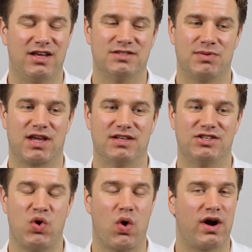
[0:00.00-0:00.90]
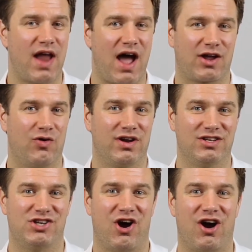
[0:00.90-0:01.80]
is because you are not going
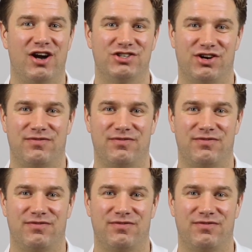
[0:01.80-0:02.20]
to charge your